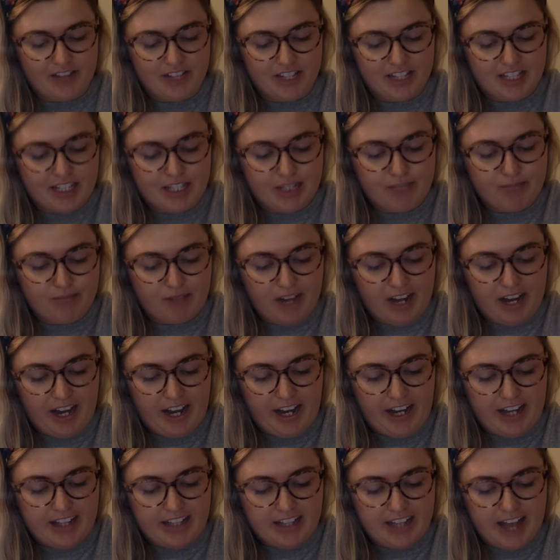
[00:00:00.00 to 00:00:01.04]
it
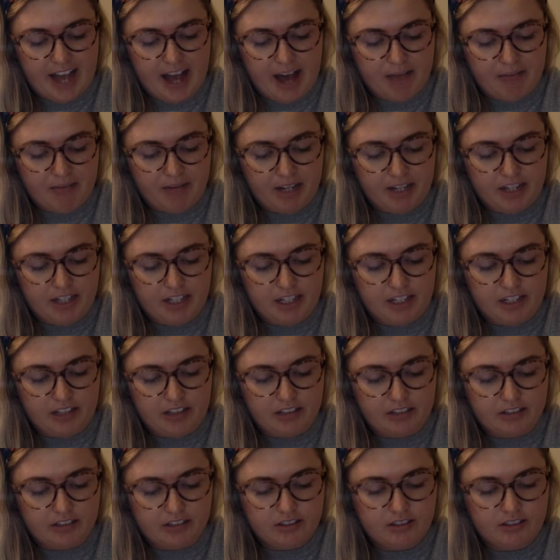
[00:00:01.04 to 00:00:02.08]
sprays at my
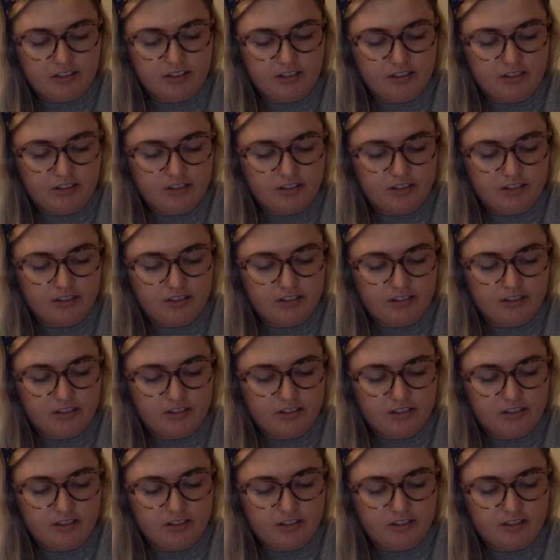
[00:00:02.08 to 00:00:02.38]
knees.